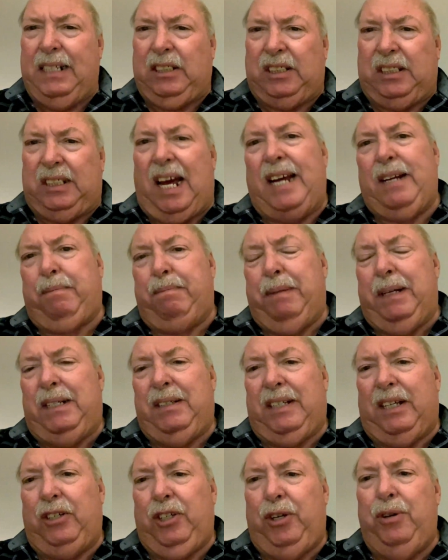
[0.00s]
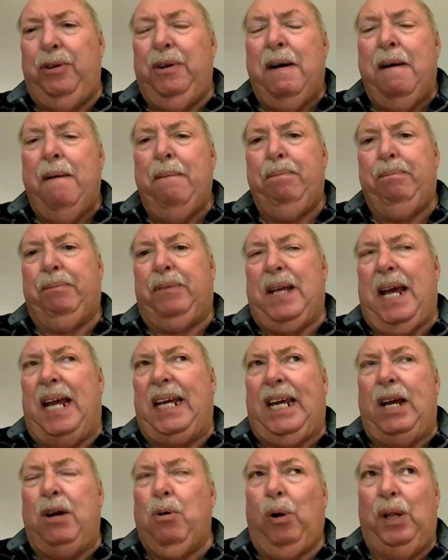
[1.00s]
excitement and you
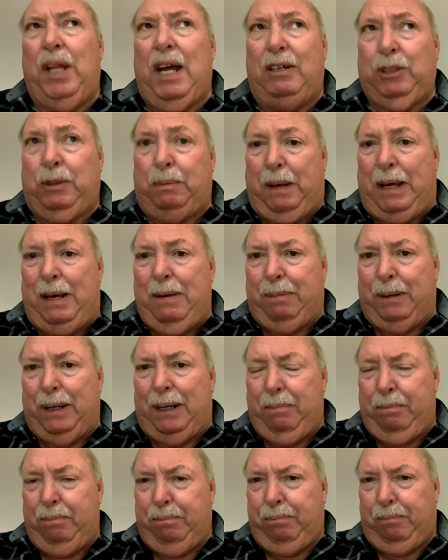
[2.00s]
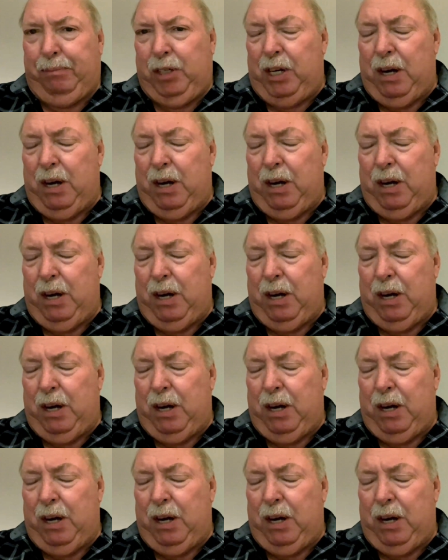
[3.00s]
taking all those people and